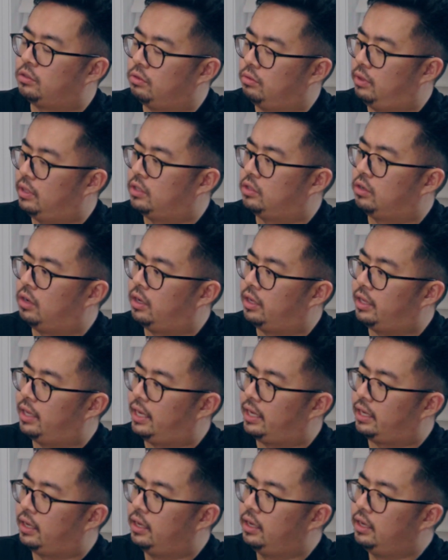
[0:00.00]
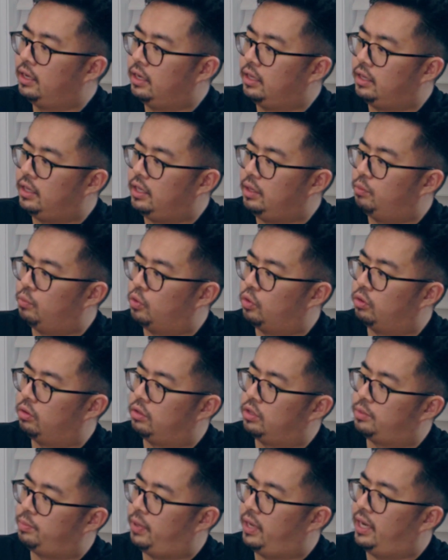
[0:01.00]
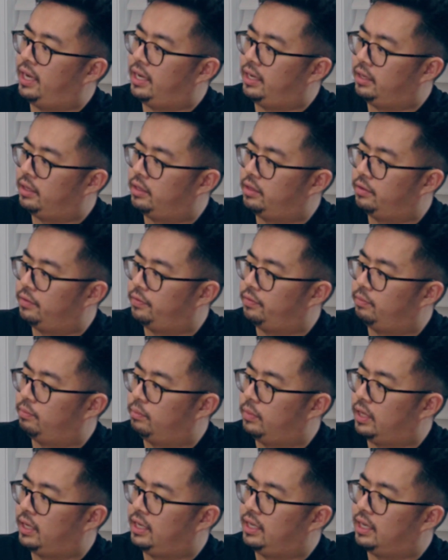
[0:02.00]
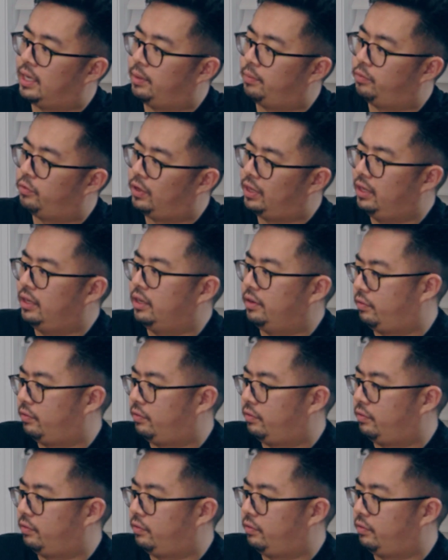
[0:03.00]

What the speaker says: So it's not like the borrower is paying the money upfront.